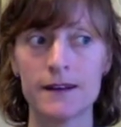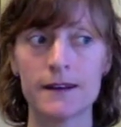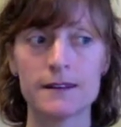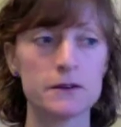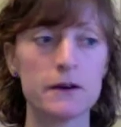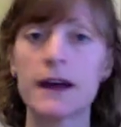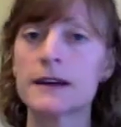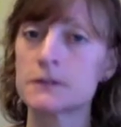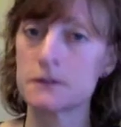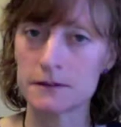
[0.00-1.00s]
So I
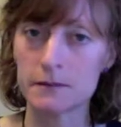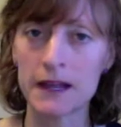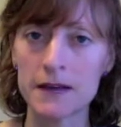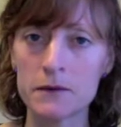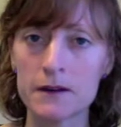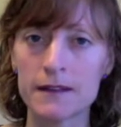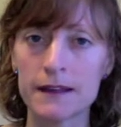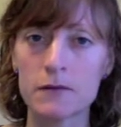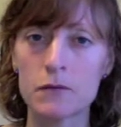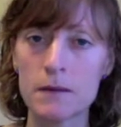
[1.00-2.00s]
ask you to begin with,
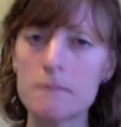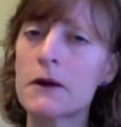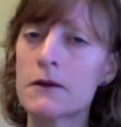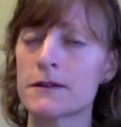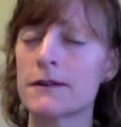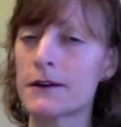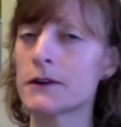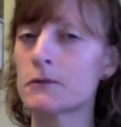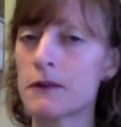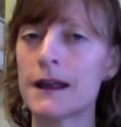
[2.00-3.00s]
like, what marathon are
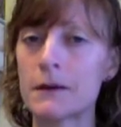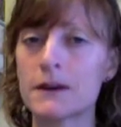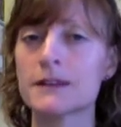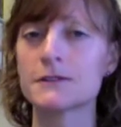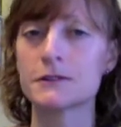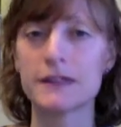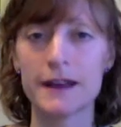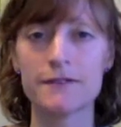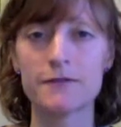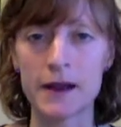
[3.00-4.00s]
you running? What is your
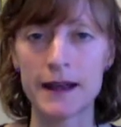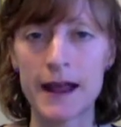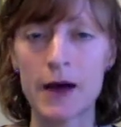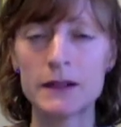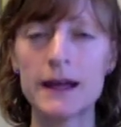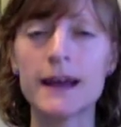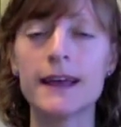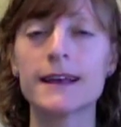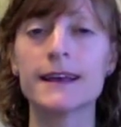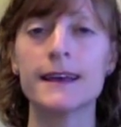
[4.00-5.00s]
life right now
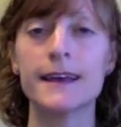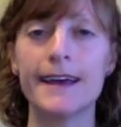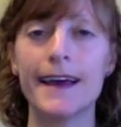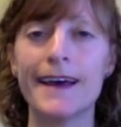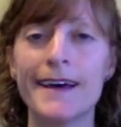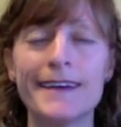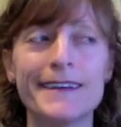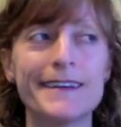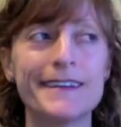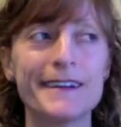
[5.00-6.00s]
like?
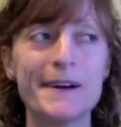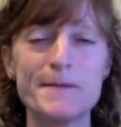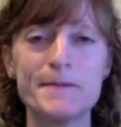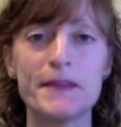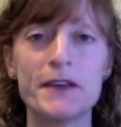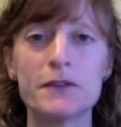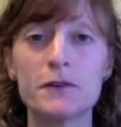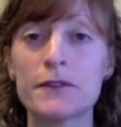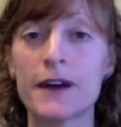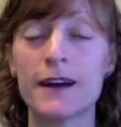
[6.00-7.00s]
And if
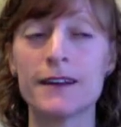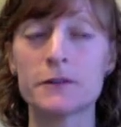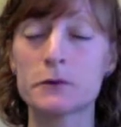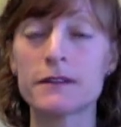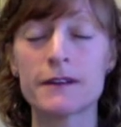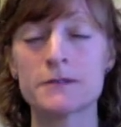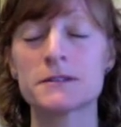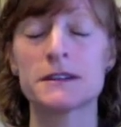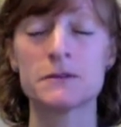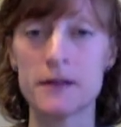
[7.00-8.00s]
you've got
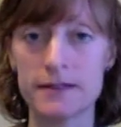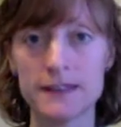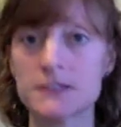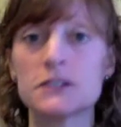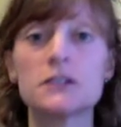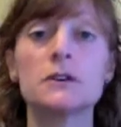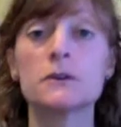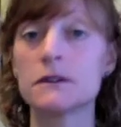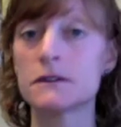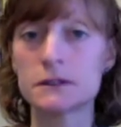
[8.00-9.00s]
3,001 things to do
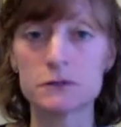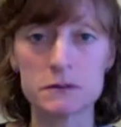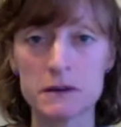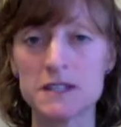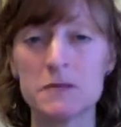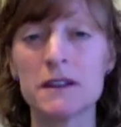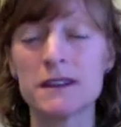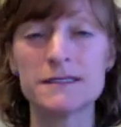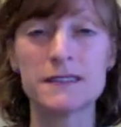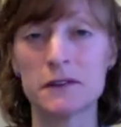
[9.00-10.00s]
and all these
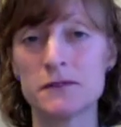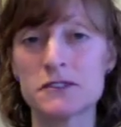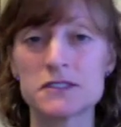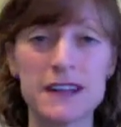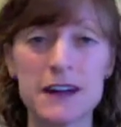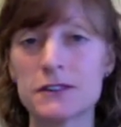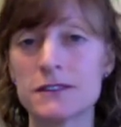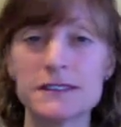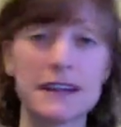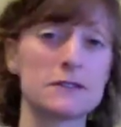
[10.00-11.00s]
responsibilities that you've just stacked
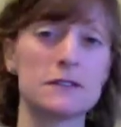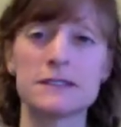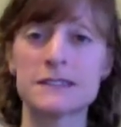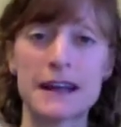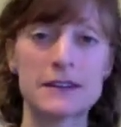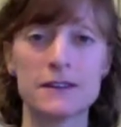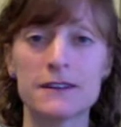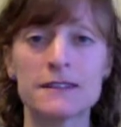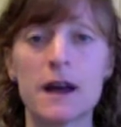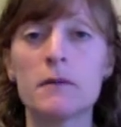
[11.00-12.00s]
on
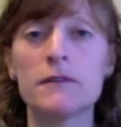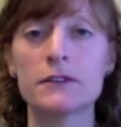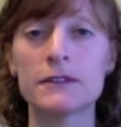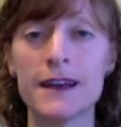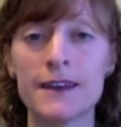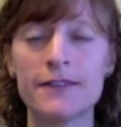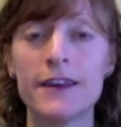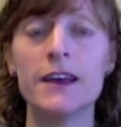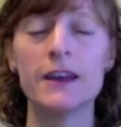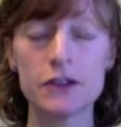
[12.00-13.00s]
top of your life
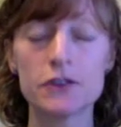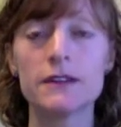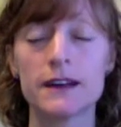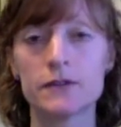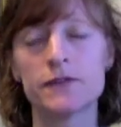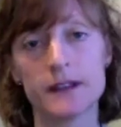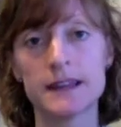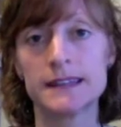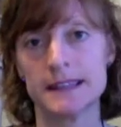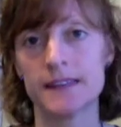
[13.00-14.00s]
will feel like
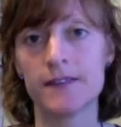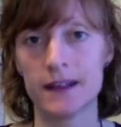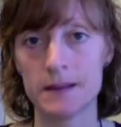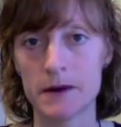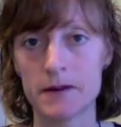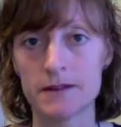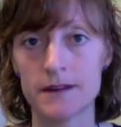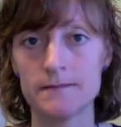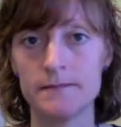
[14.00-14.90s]
the Death Valley Marathon.